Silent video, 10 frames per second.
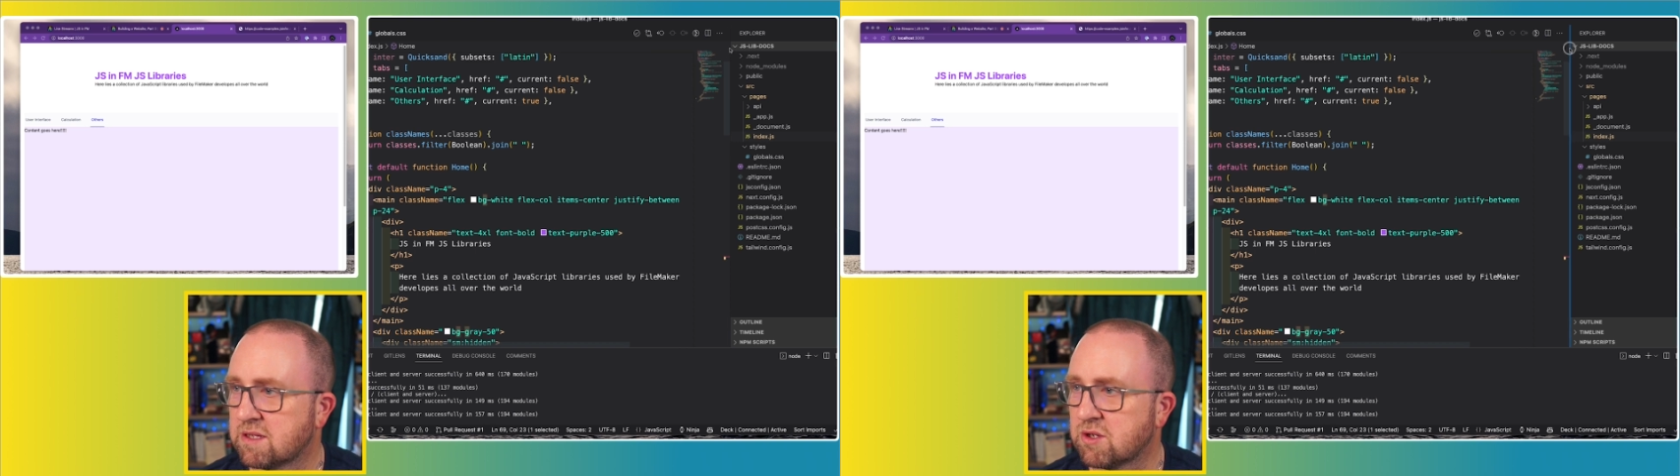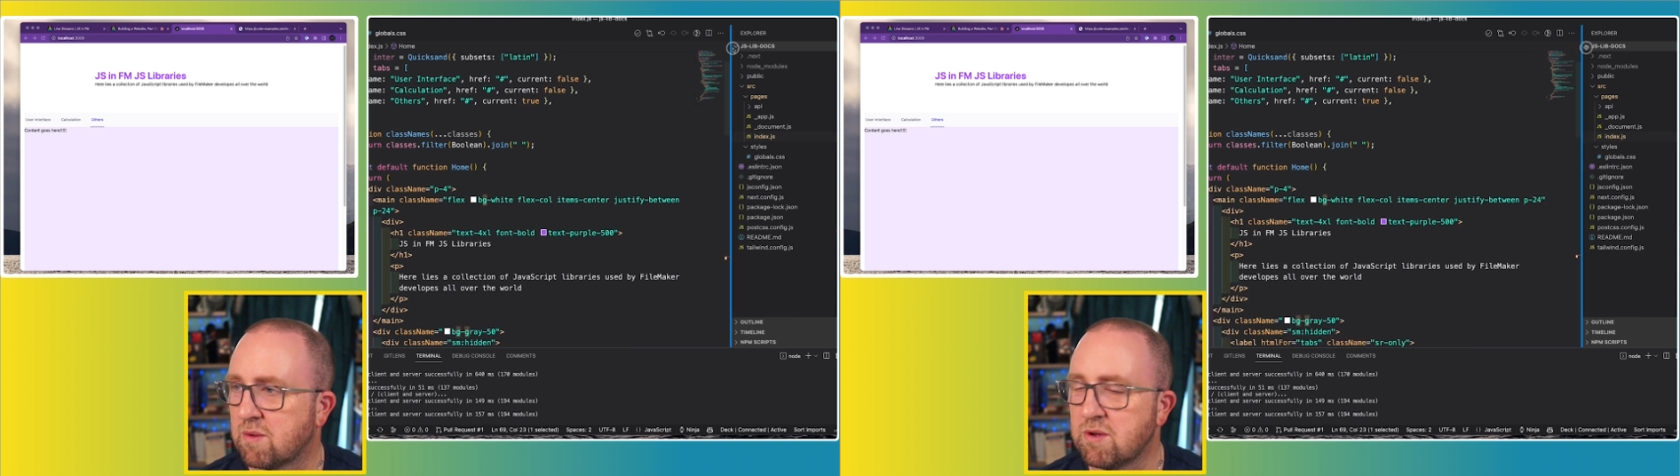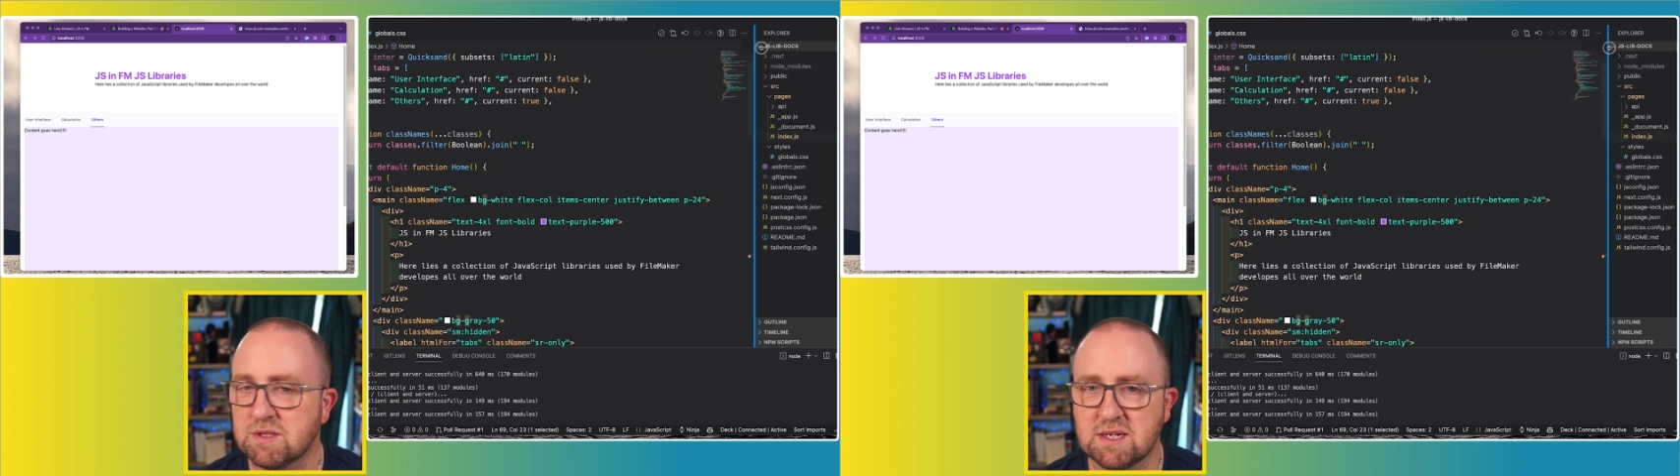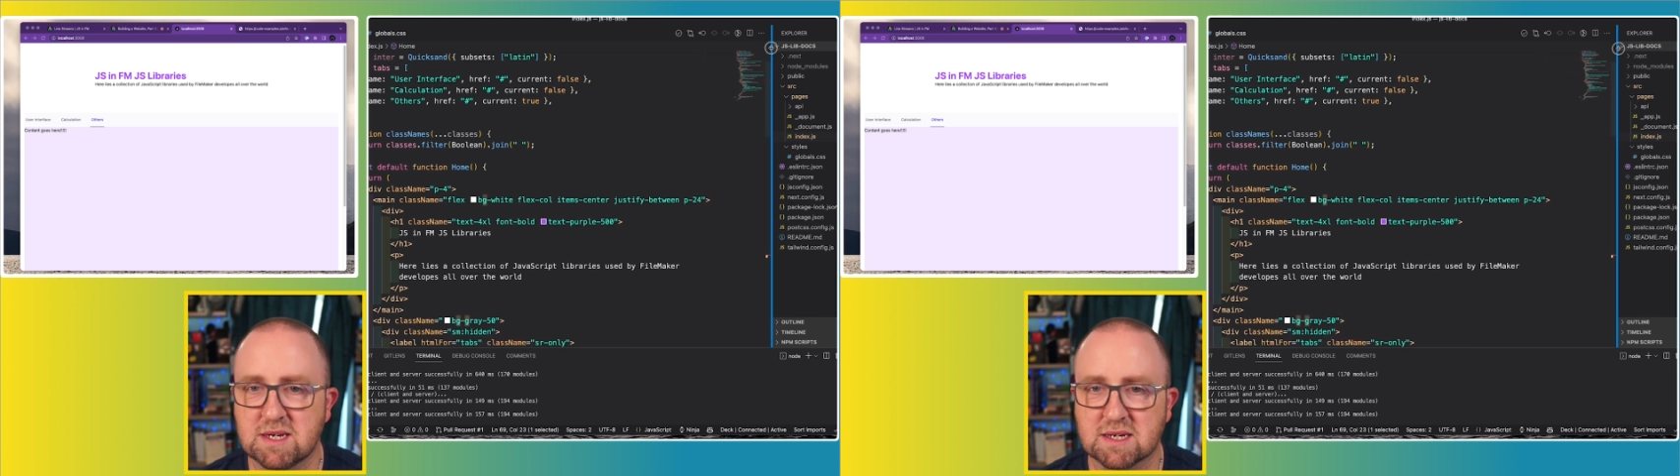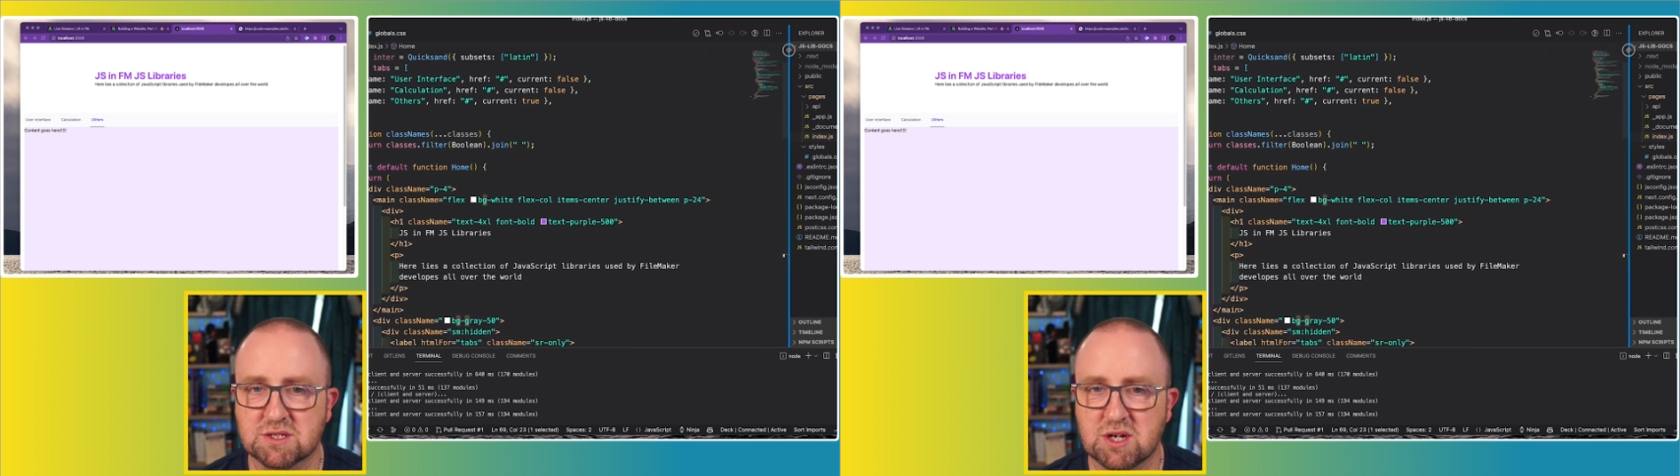So I'm
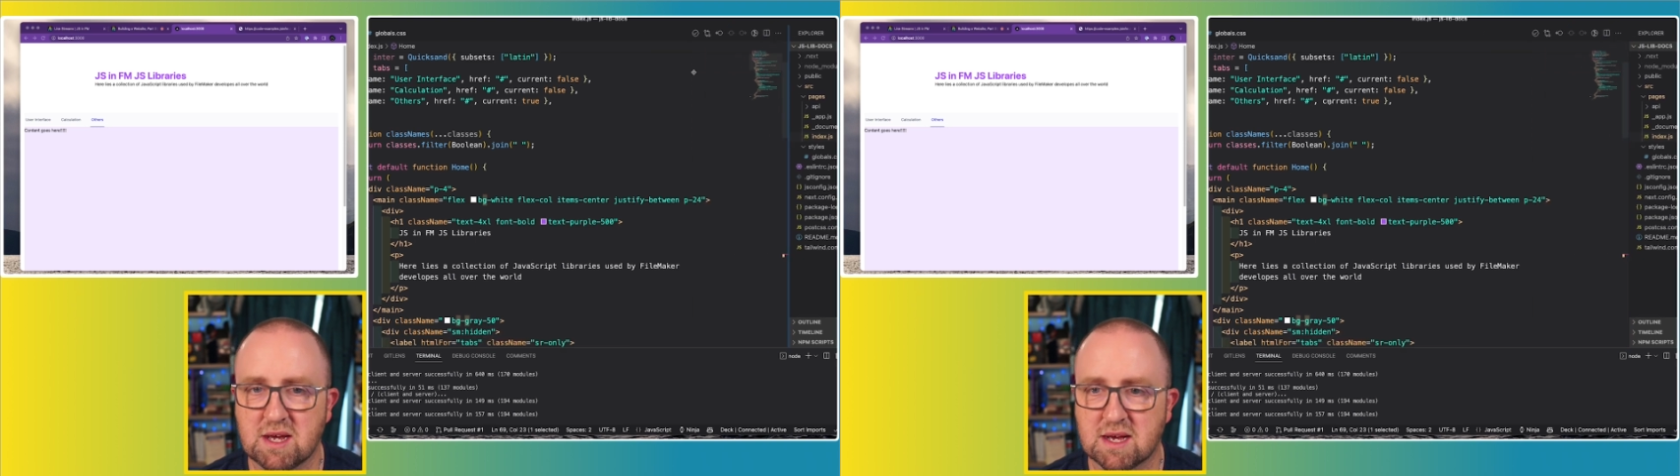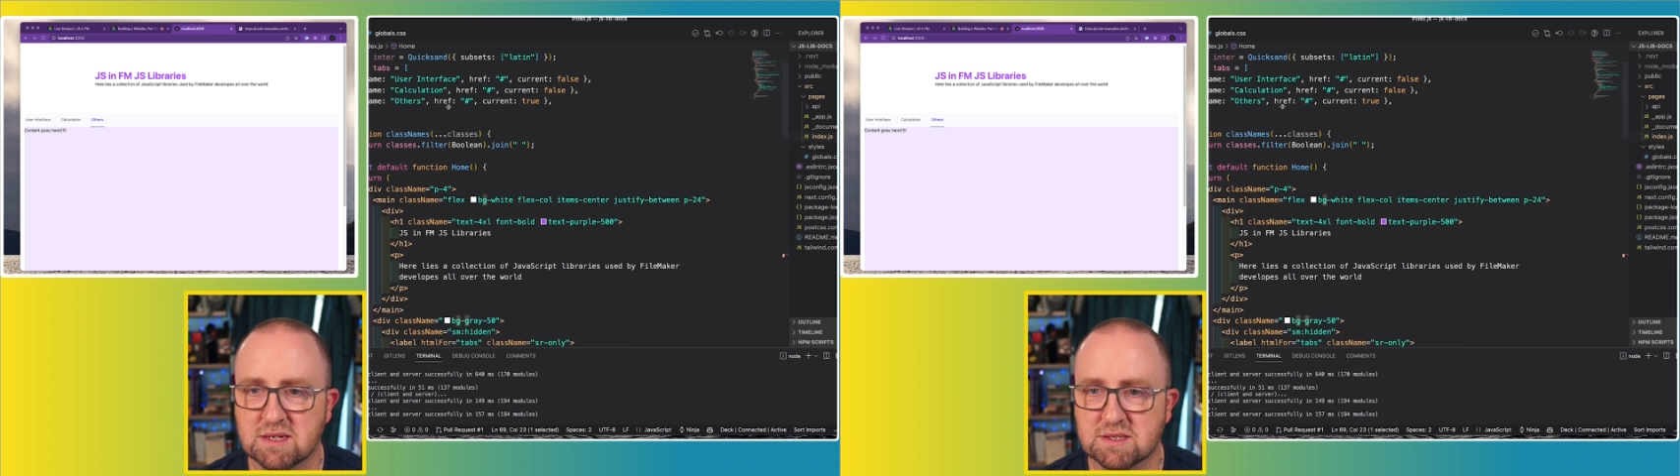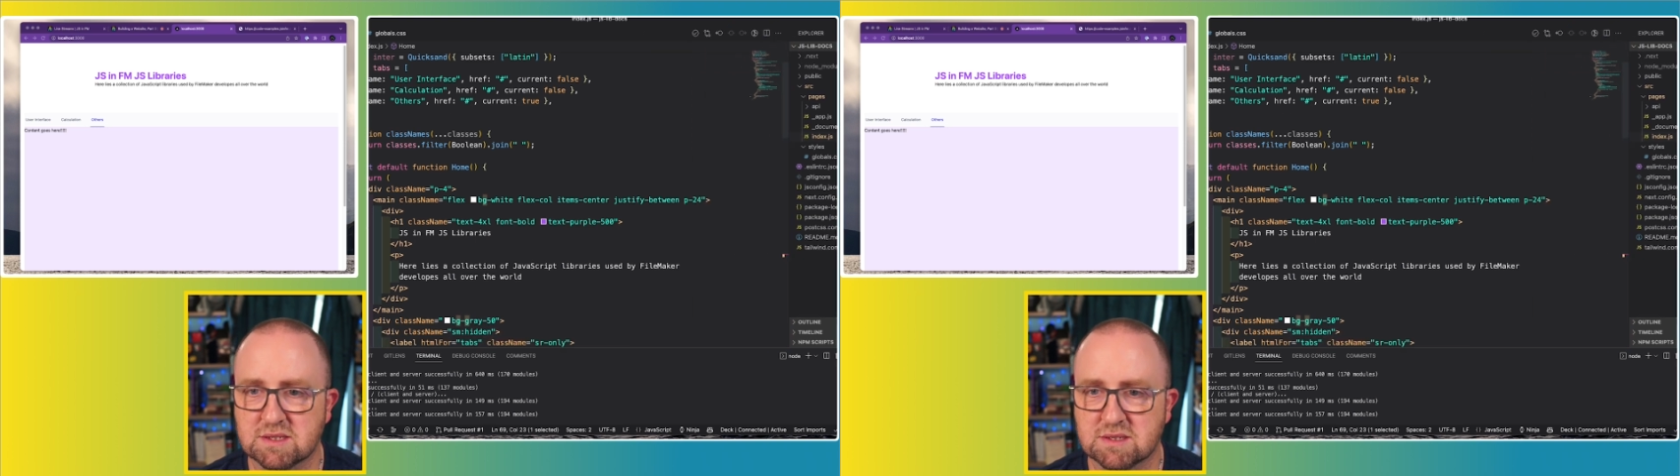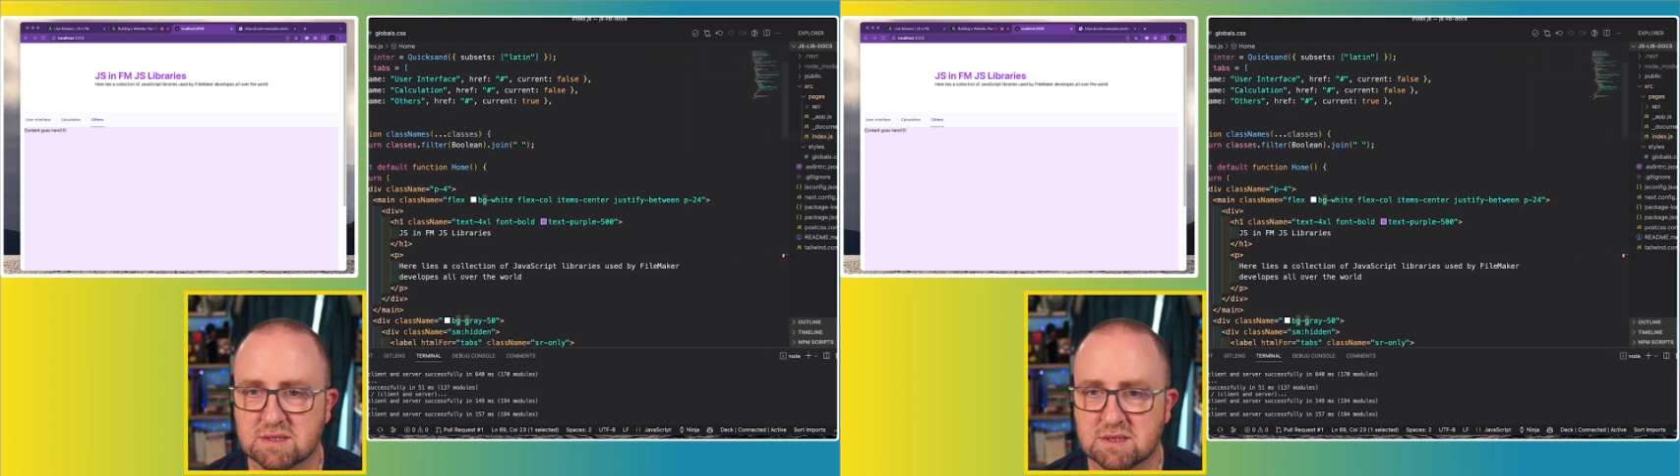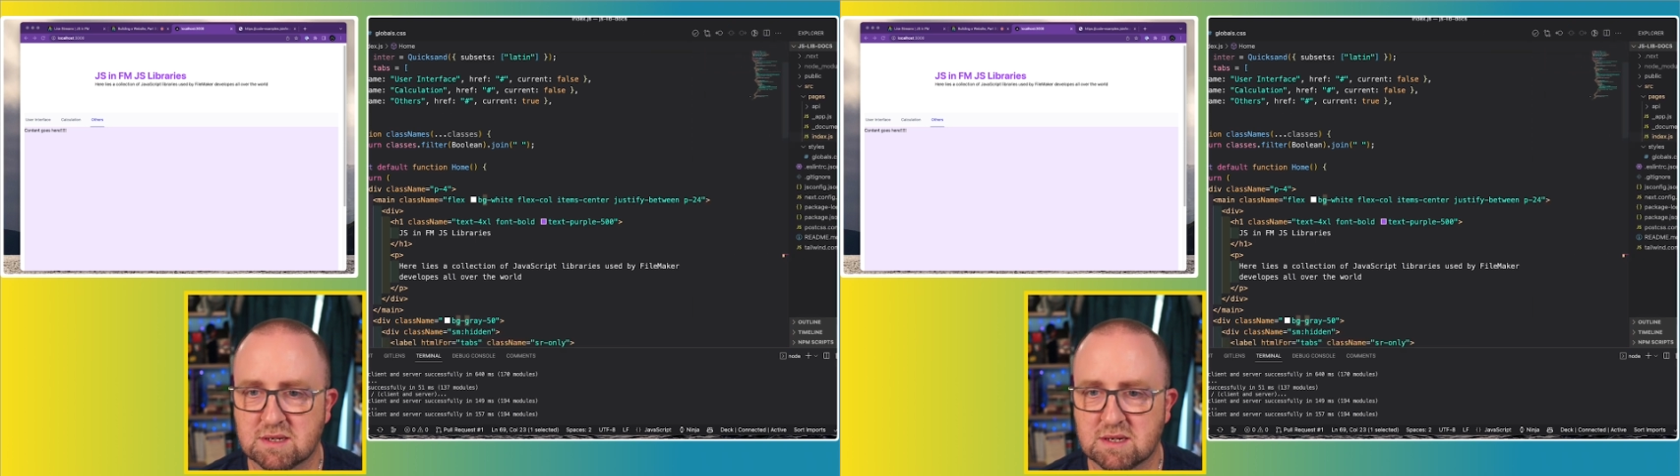using Next.js